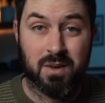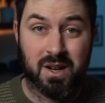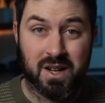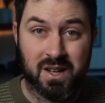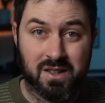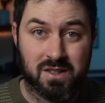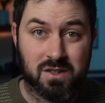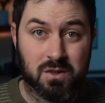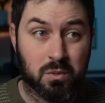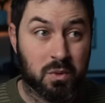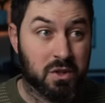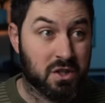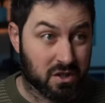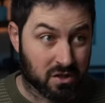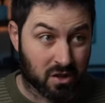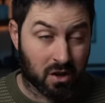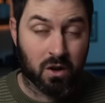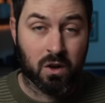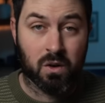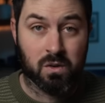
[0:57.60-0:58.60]
minutes, which
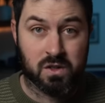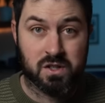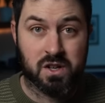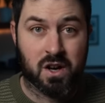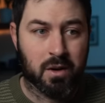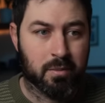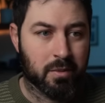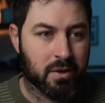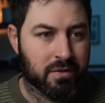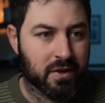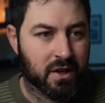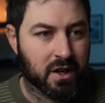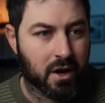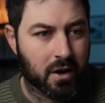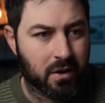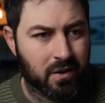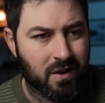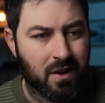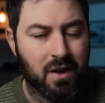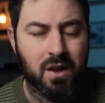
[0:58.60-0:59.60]
is a long time in a
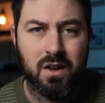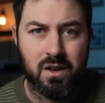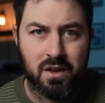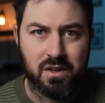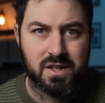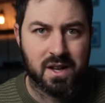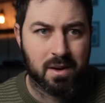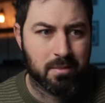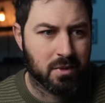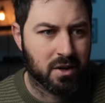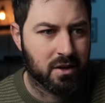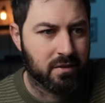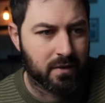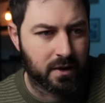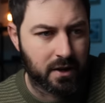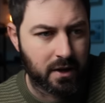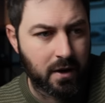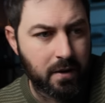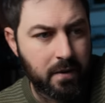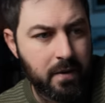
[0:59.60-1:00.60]
video, a ten minute
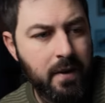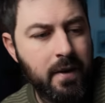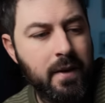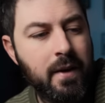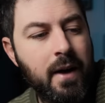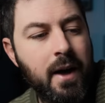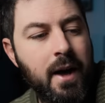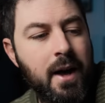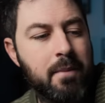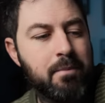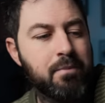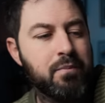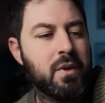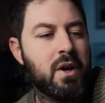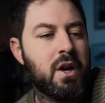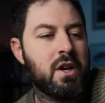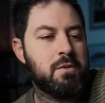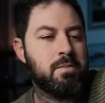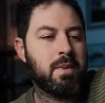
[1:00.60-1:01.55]
video. Um, I